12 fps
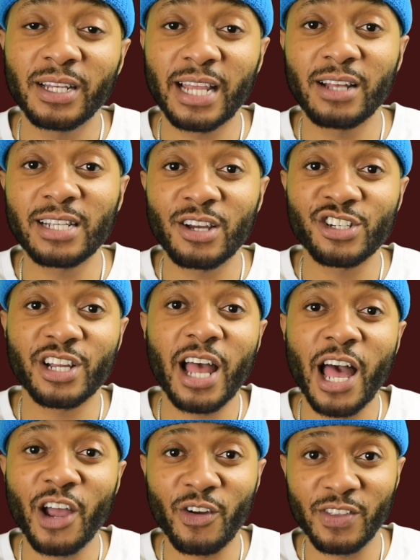downtown
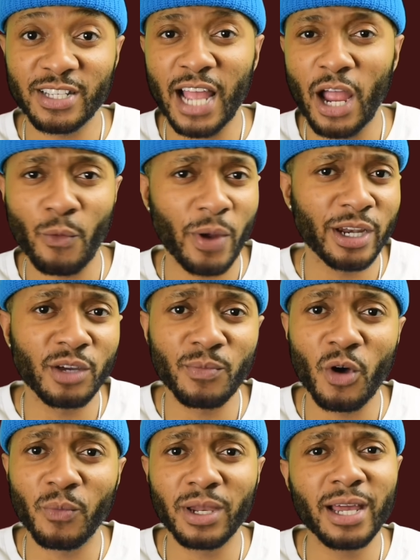Chicago, and this guy ran up
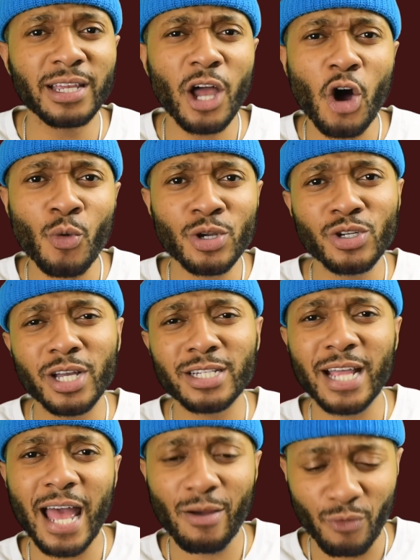on me like, "Yo, where'd you get
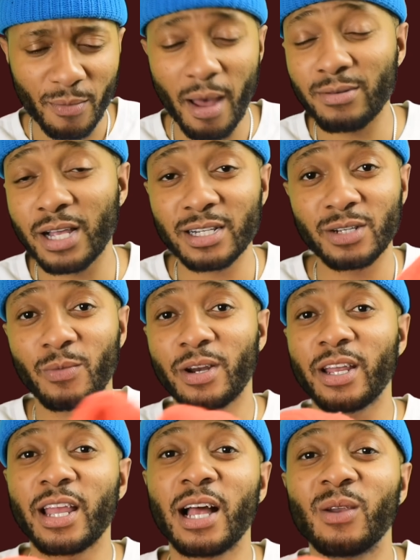your hat from?" I was actually
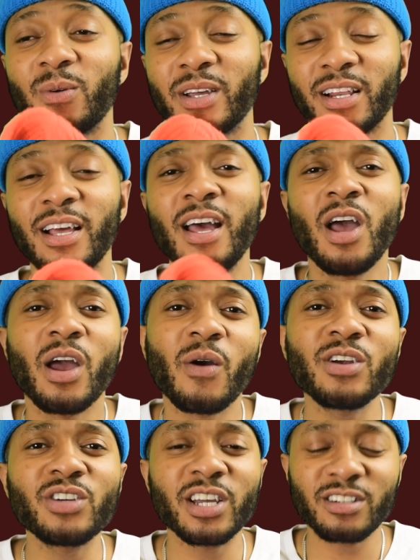wearing the yellow one.
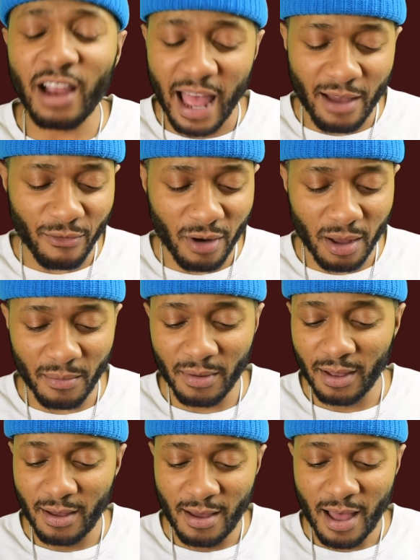"Where'd you get your hat from?
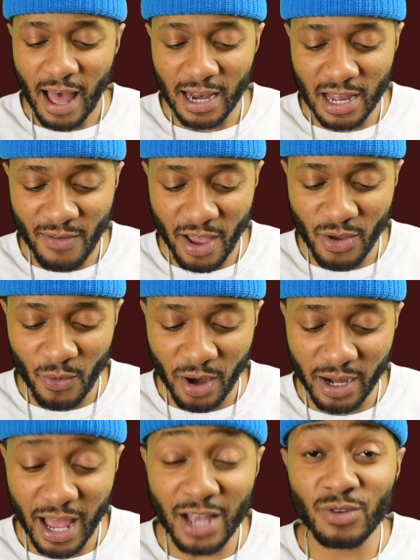I love how you're
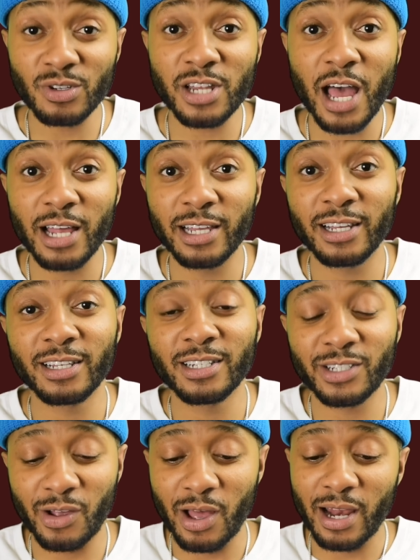wearing it. How'd you style it?"
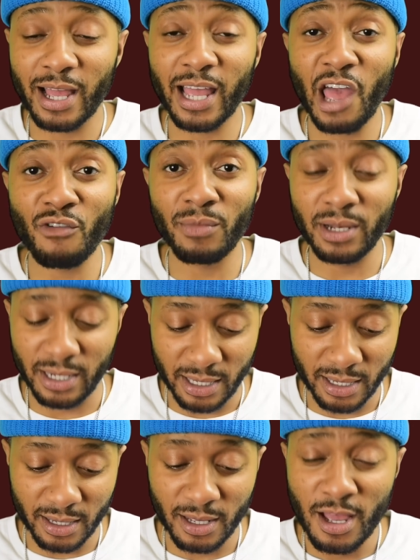So I gave him a
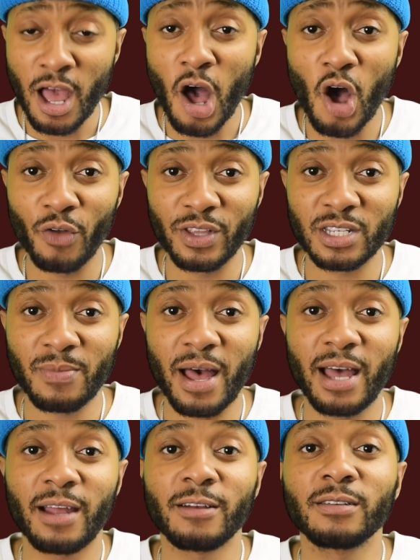little on the
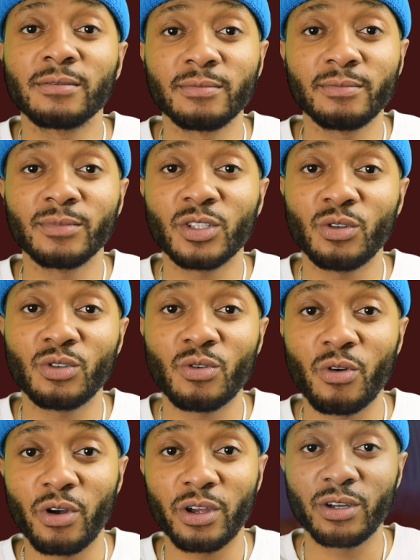spot
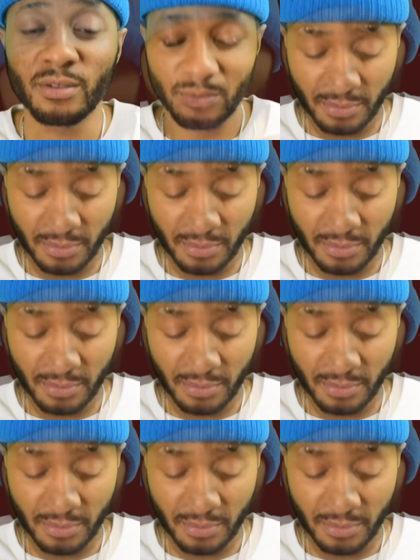tutorial.